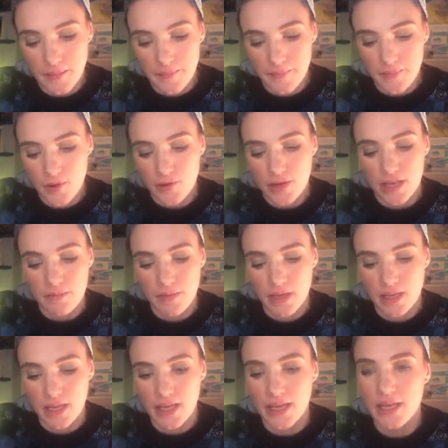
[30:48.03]
Okay, my
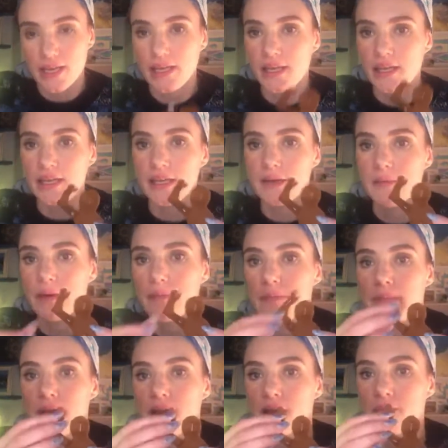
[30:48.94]
guy, my
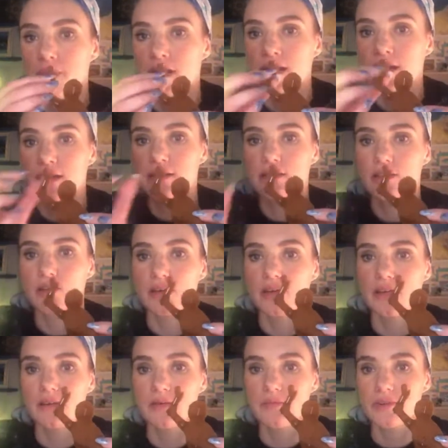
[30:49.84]
merman is
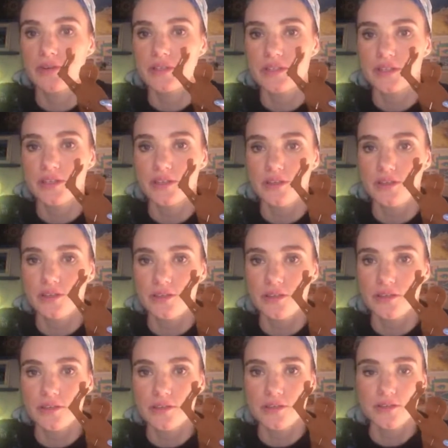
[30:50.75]
looking pretty
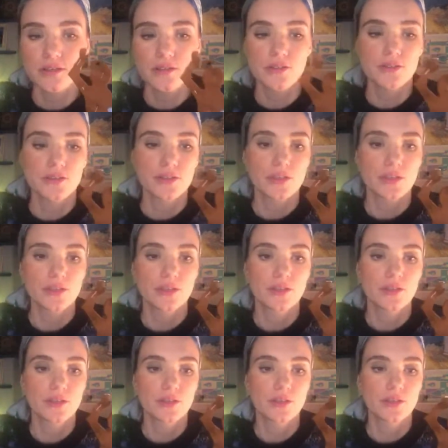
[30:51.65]
good.
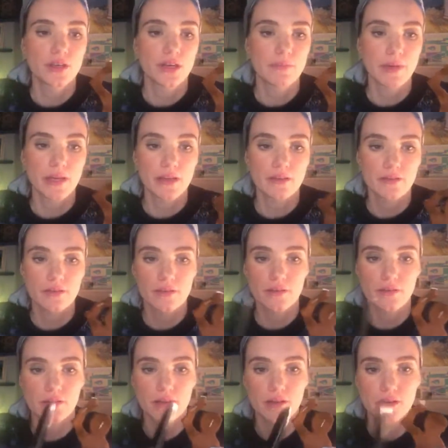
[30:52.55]
I might
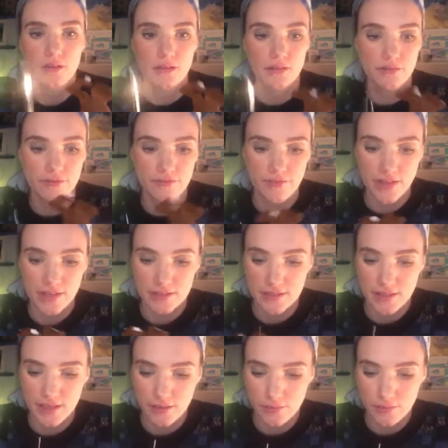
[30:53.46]
fix
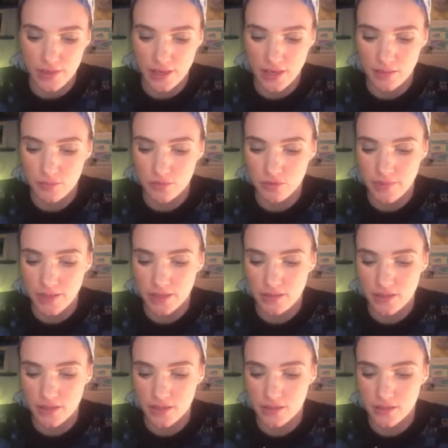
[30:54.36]
that wee elbow bit
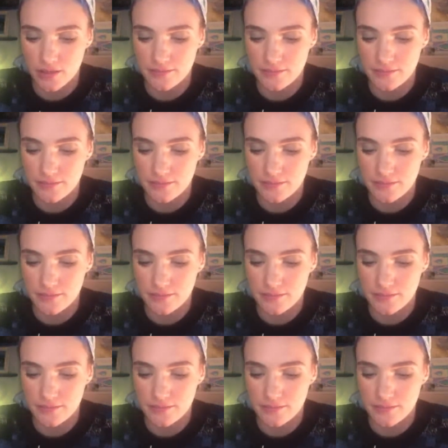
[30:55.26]
there.